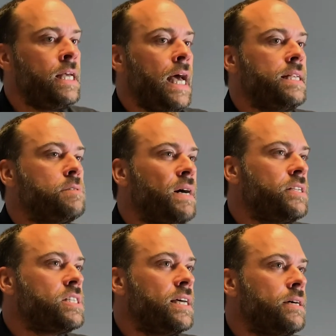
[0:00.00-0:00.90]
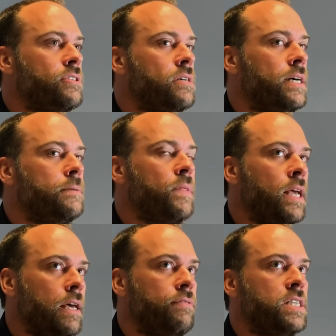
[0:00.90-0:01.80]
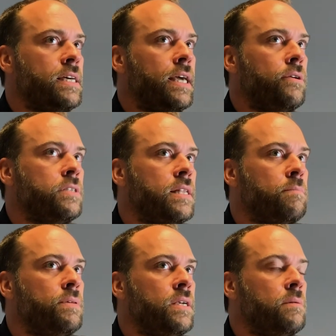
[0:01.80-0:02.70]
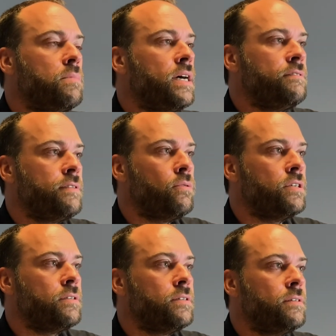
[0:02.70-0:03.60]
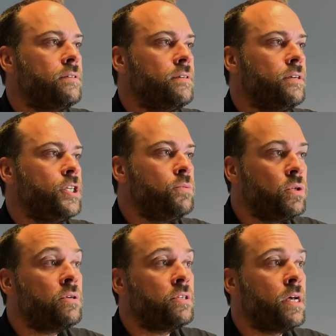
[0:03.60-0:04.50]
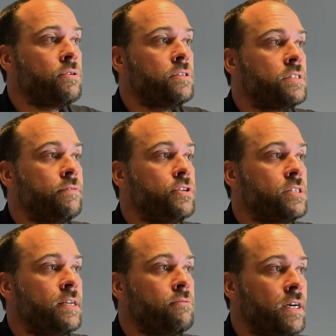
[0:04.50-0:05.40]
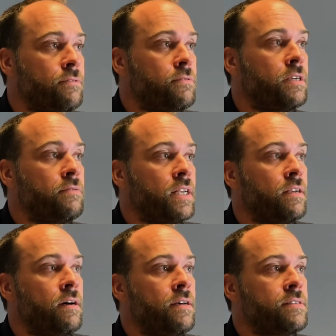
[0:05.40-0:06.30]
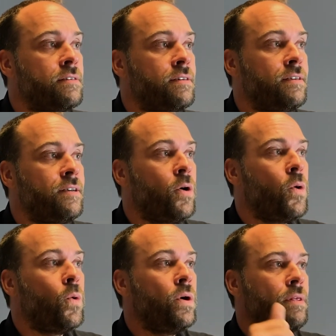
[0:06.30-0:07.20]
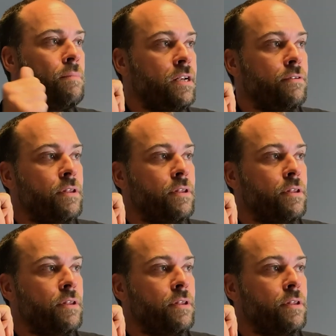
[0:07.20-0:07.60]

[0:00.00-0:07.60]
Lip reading: And it's -10 outside. If I take you into that building blindfolded, you would not notice if you stand right in front of the glass or in the middle of the